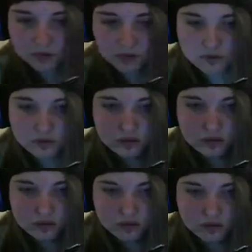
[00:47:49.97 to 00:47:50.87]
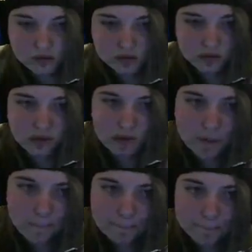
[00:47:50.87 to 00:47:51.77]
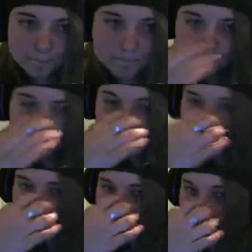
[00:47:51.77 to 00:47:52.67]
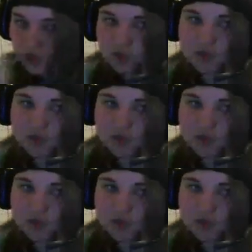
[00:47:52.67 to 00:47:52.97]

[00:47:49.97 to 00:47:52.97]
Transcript: why it's so hard. My nose is cheap.